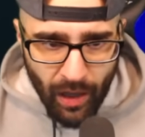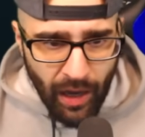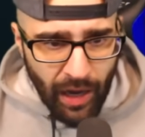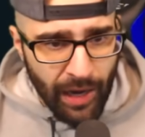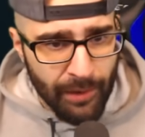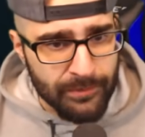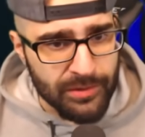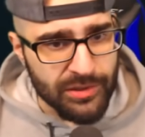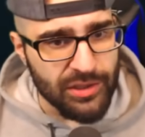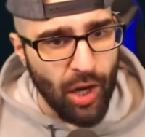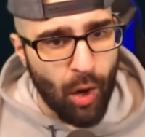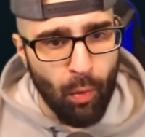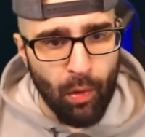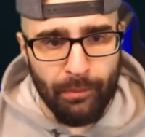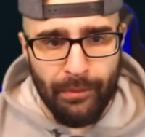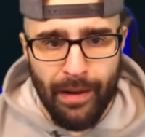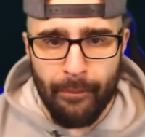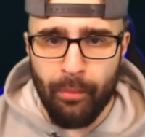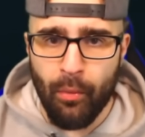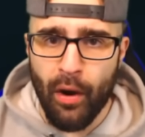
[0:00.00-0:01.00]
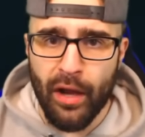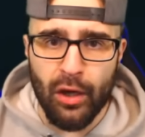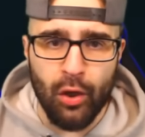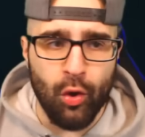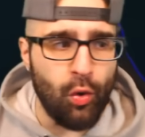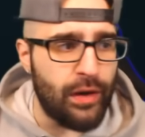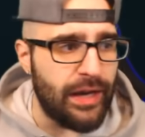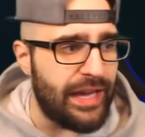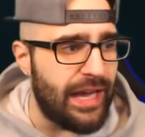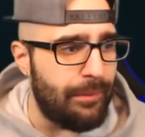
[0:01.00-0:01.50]
um, so when my boy
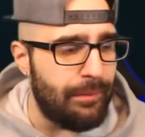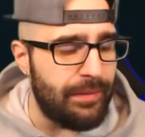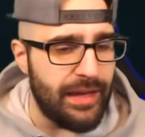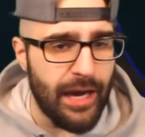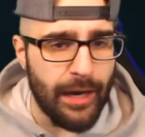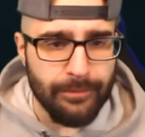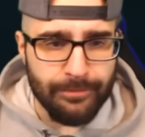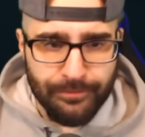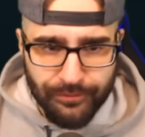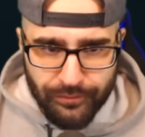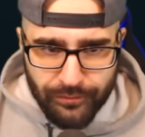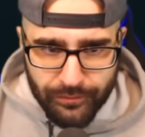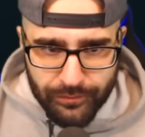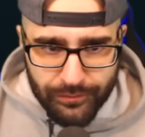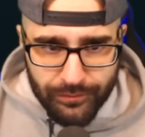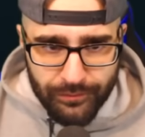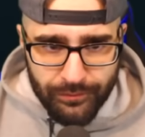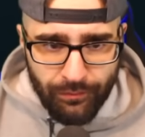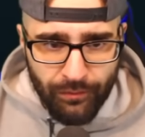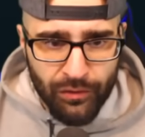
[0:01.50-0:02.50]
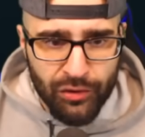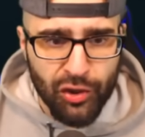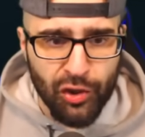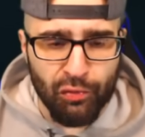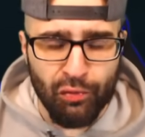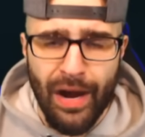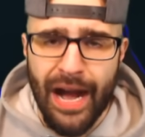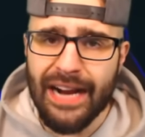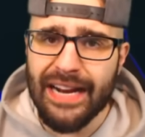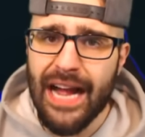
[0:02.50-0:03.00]
Luca hit me up
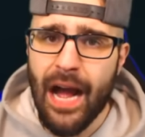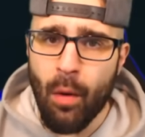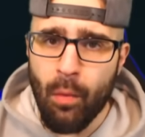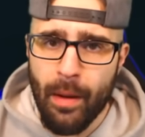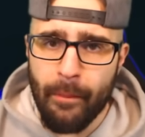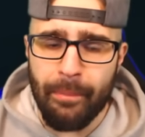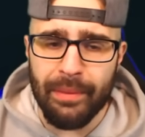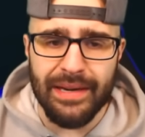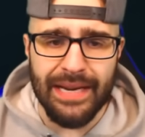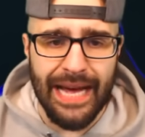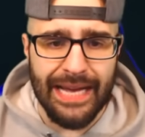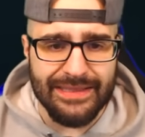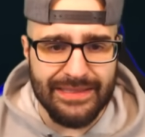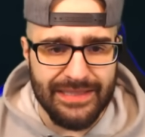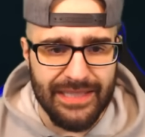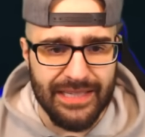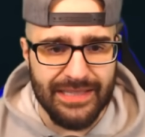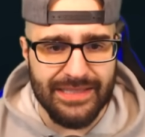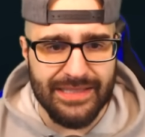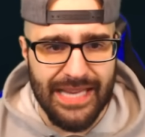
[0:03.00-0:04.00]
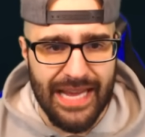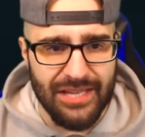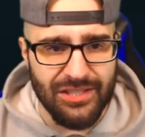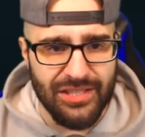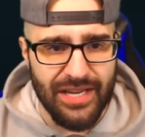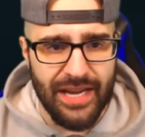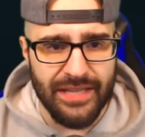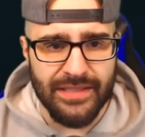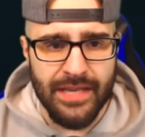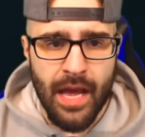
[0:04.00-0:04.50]
to rock out with Benatia and
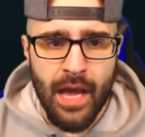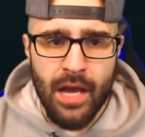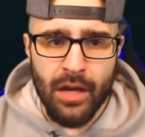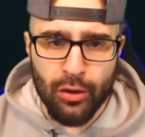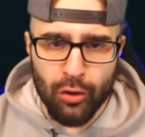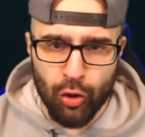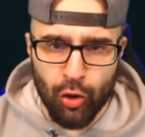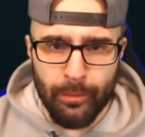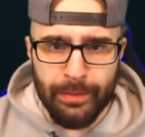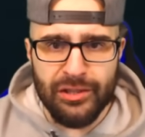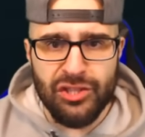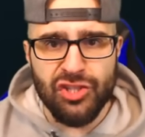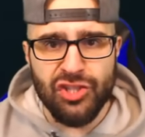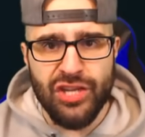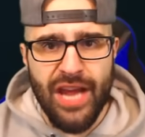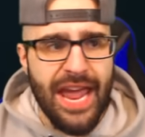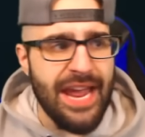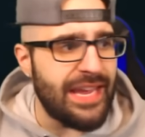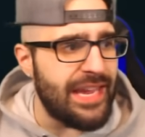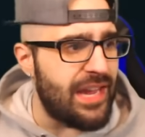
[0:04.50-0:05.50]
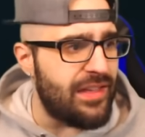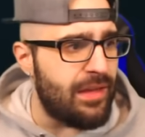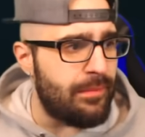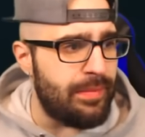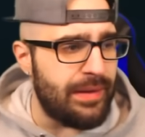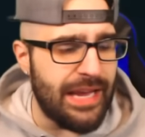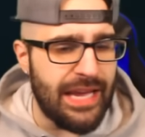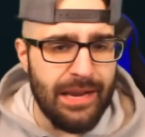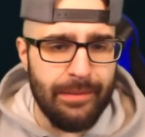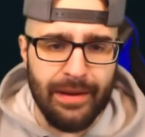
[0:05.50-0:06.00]
Sanchez, a little bit shaky in
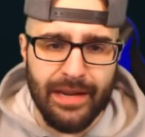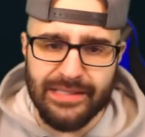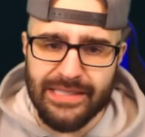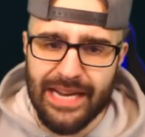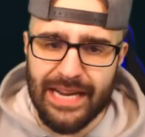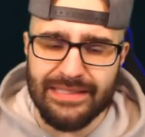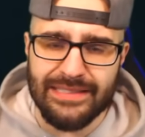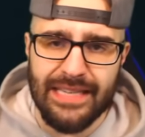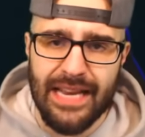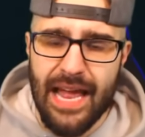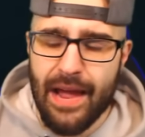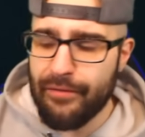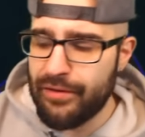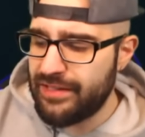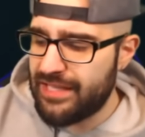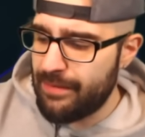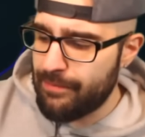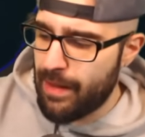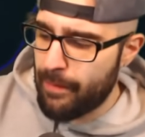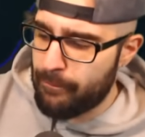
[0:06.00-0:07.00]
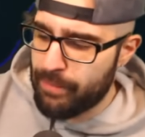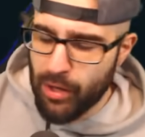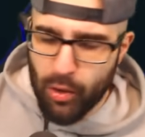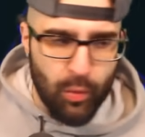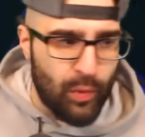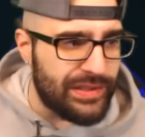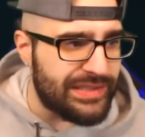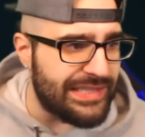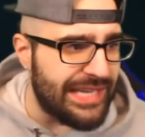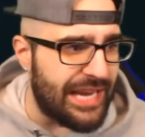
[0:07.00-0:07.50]
the beginning because, like I said, every team I
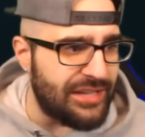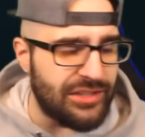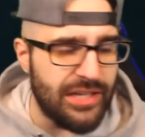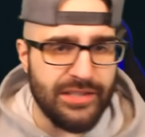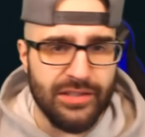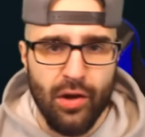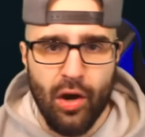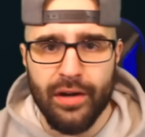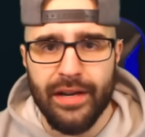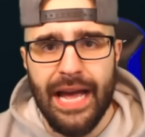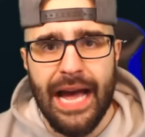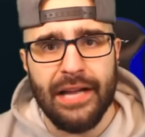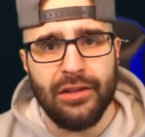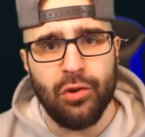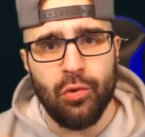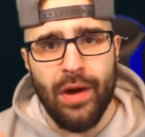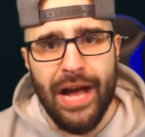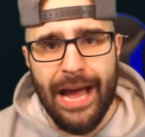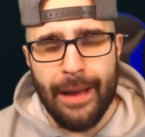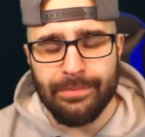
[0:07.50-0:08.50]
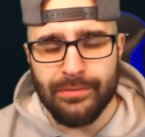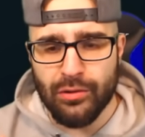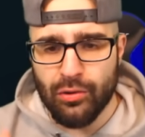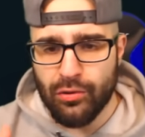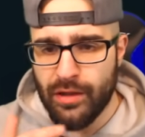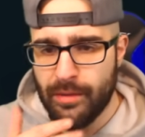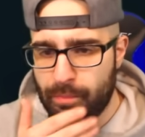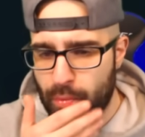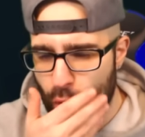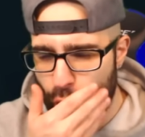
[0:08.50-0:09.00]
build with Sanchez on it, I do
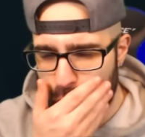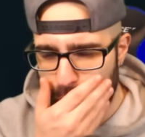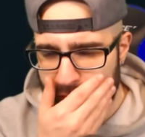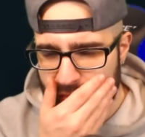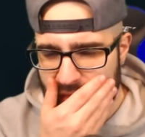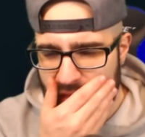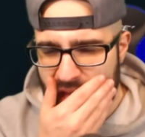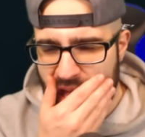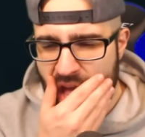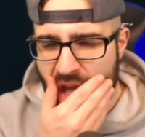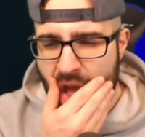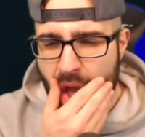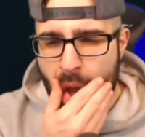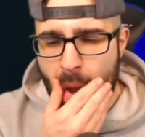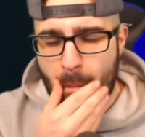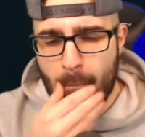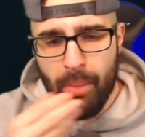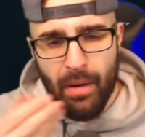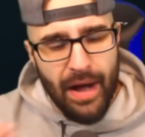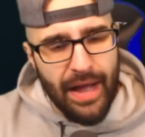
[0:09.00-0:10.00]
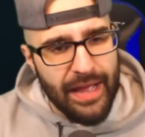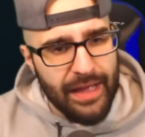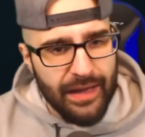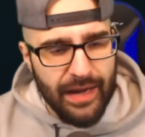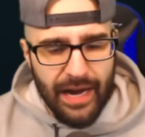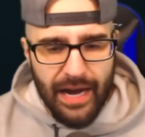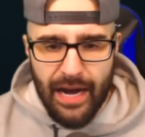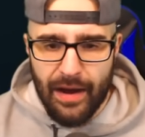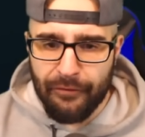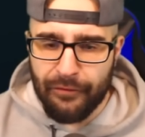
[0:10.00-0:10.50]
absolutely poor with it. But
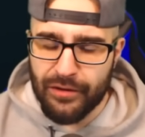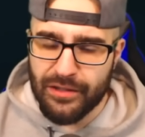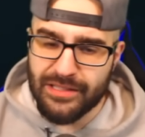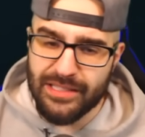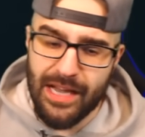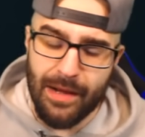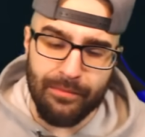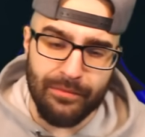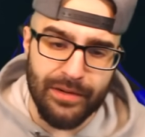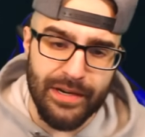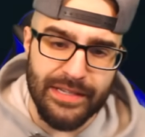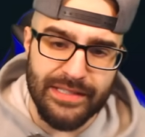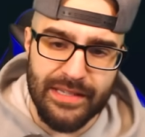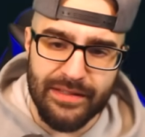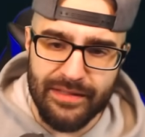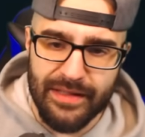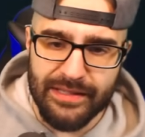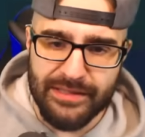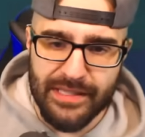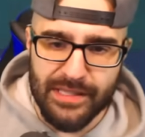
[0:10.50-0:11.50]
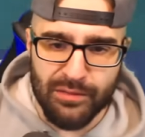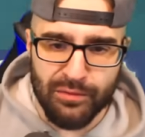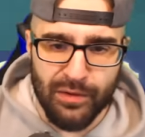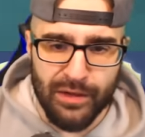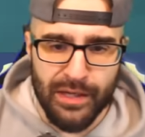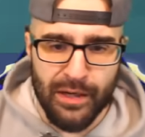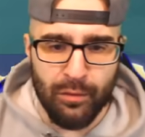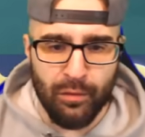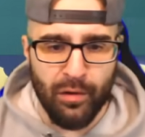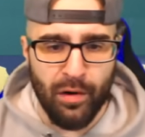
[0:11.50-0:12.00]
uh, for some reason, this is
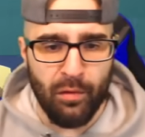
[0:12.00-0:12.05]
really,